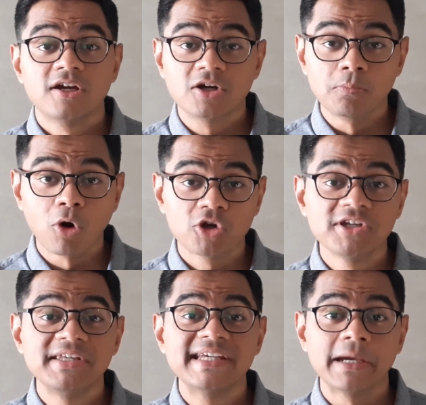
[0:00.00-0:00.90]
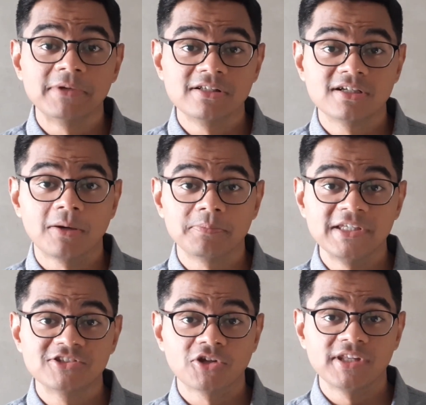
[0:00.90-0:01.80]
Commodity chemical
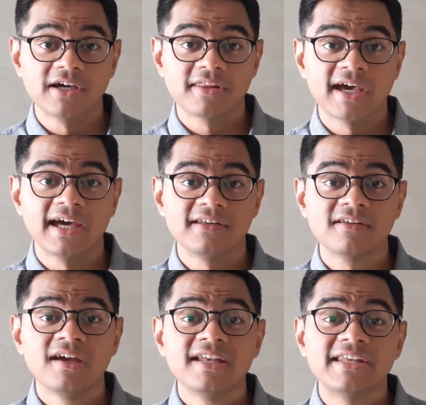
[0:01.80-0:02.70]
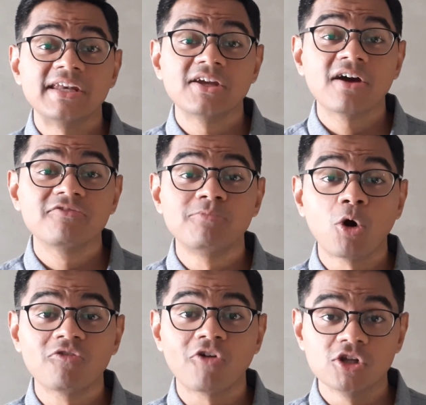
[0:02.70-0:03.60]
companies, on the other hand, tend to have
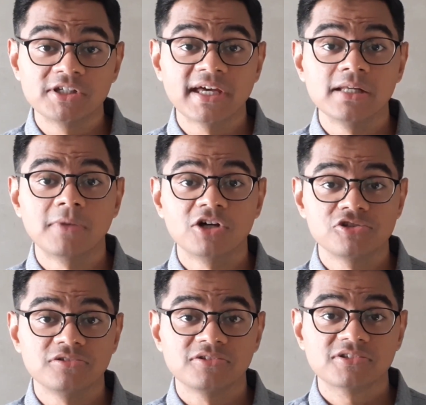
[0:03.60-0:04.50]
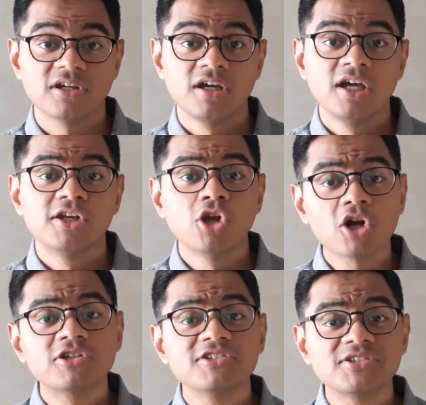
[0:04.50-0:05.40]
more volatile margins,
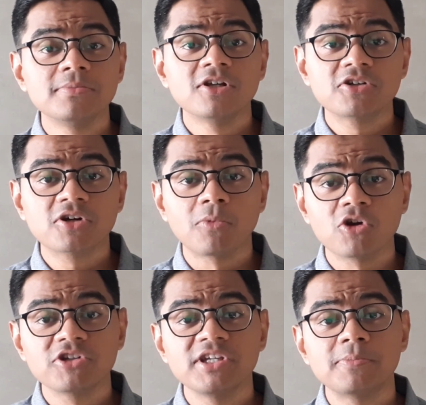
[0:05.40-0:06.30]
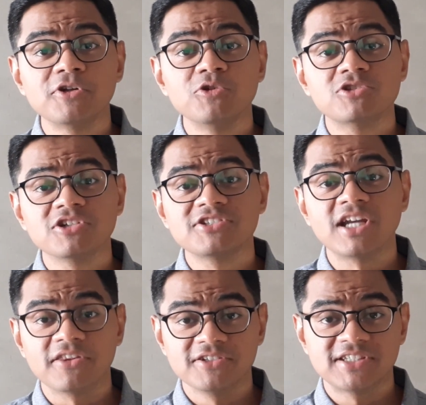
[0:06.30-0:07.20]
not dissimilar to commodity producers in
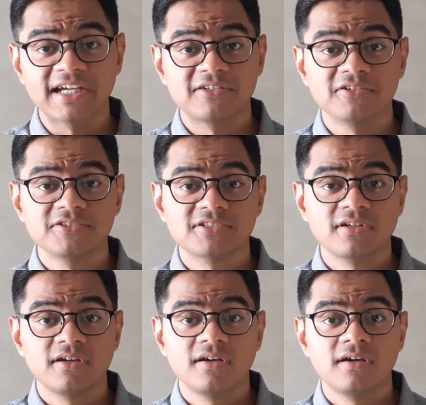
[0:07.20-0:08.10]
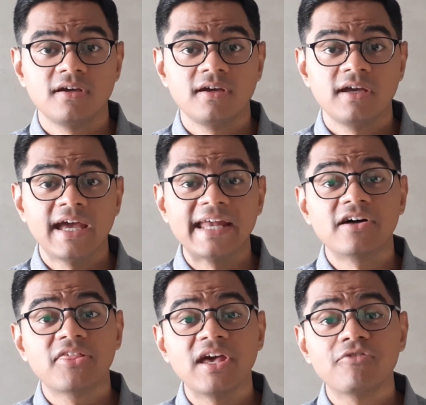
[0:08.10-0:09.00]
other sectors, and
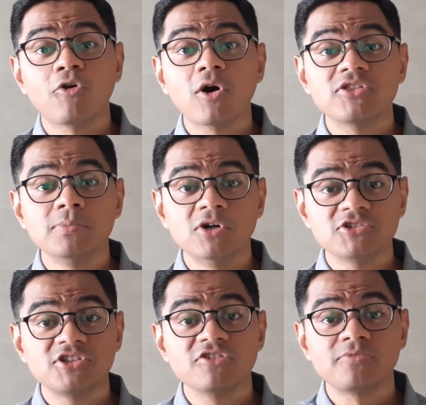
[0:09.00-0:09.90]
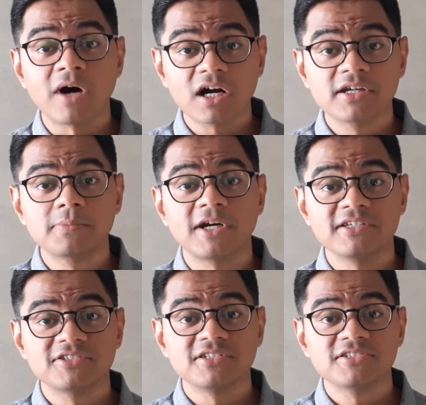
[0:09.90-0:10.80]
are therefore at the mercy of market
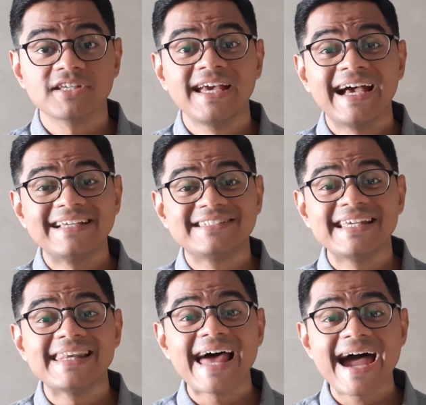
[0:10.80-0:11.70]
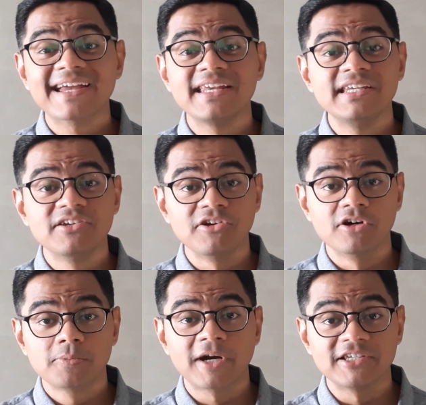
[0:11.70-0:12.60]
prices as they lack any
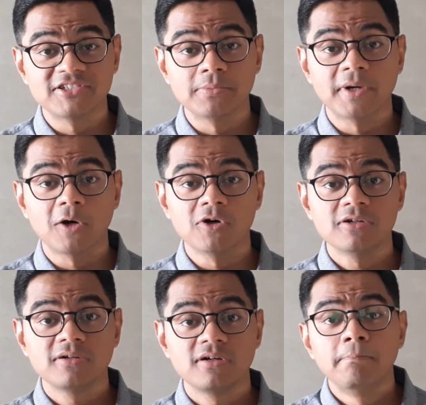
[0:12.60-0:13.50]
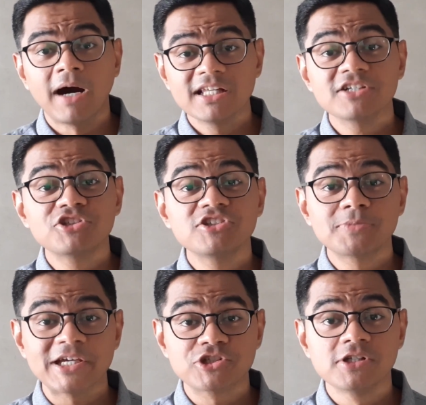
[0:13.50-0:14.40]
real pricing power. Balaji
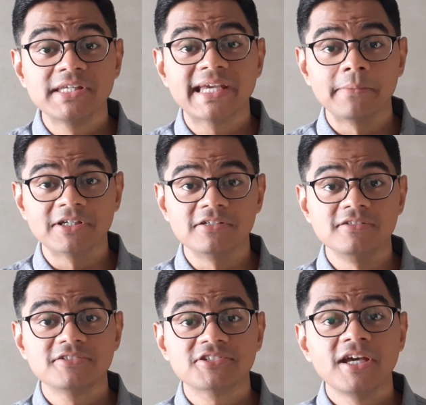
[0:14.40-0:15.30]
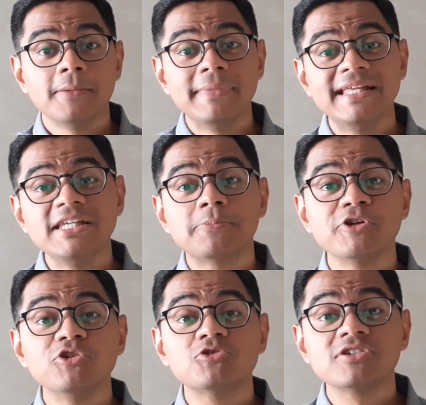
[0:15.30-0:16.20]
Specialty Chemicals mainly
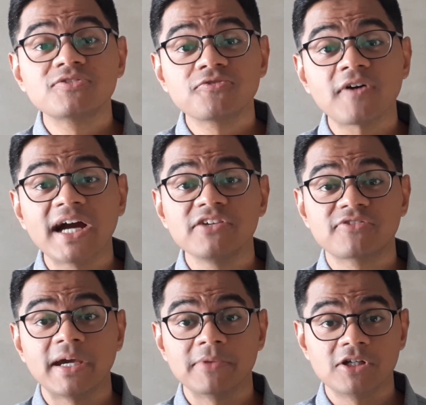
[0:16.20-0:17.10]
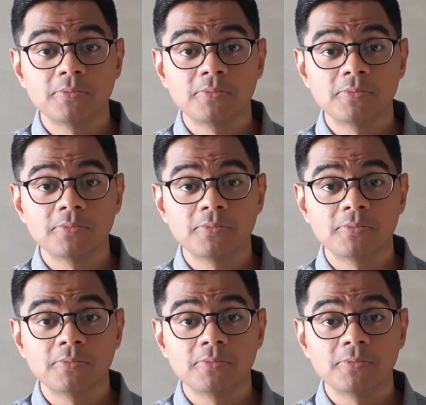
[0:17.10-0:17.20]
produces 5 chemical